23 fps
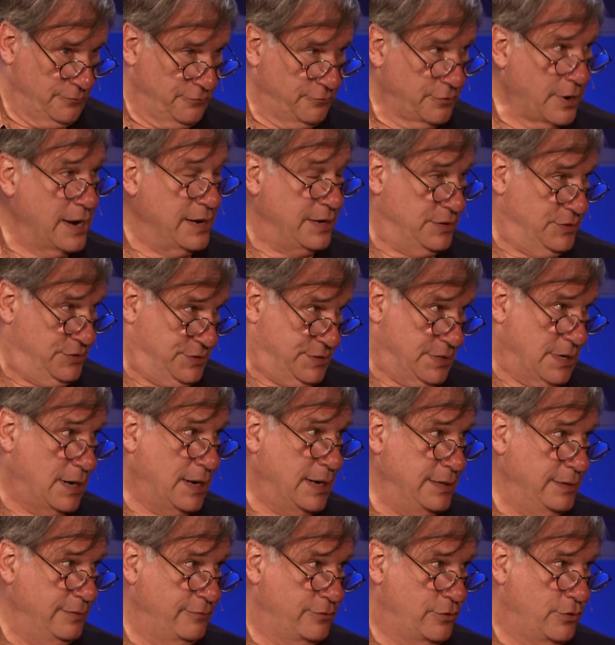
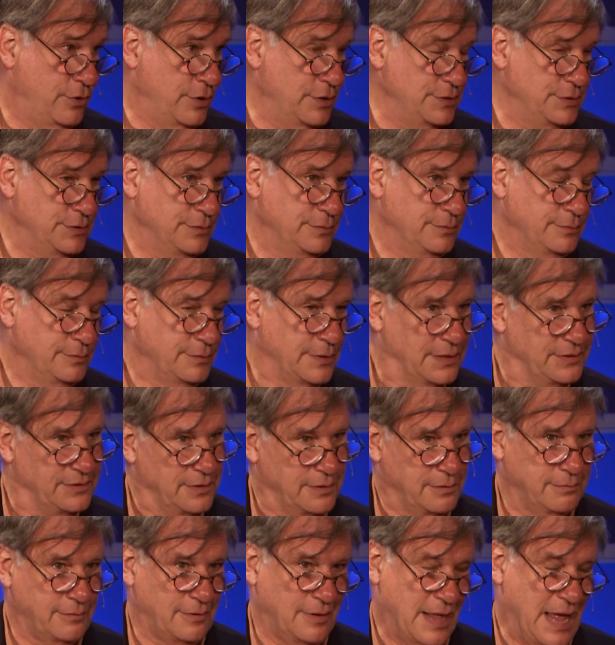Frankenstein, of course, that's a
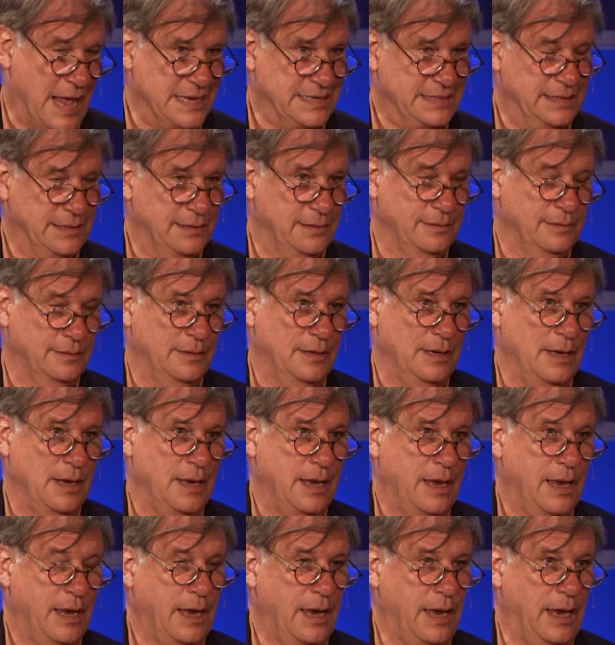classic,
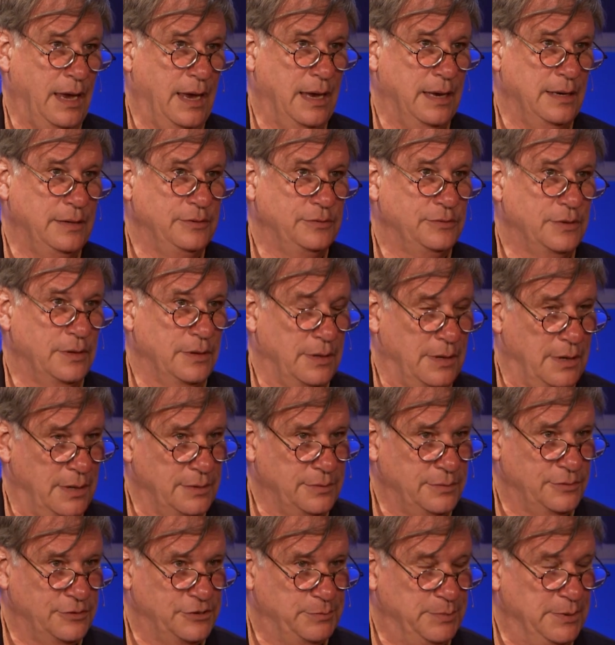and
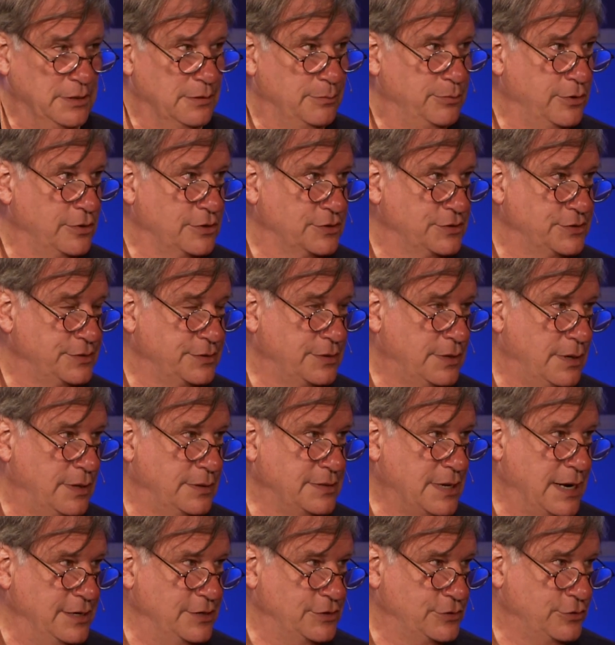Spielberg's
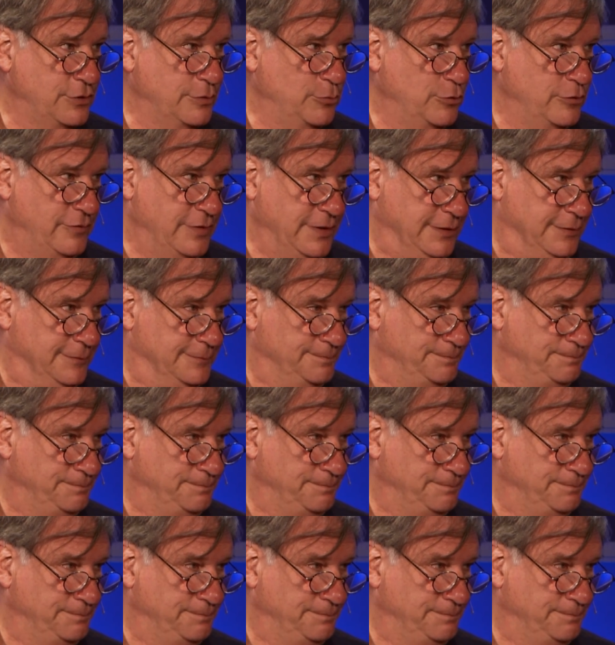dinosaur movie.